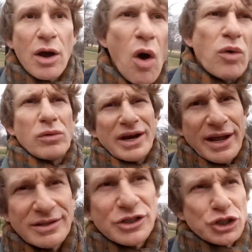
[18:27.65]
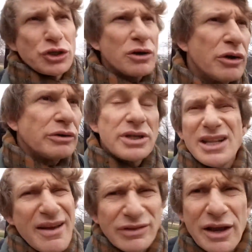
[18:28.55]
Oh, it had sugar. It
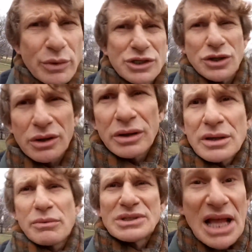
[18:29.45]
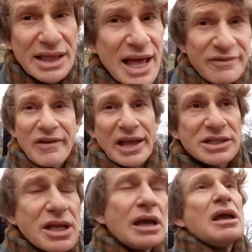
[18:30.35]
didn't have liquid sugar. It was not that
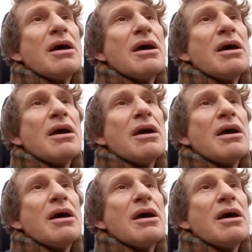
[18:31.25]
advanced.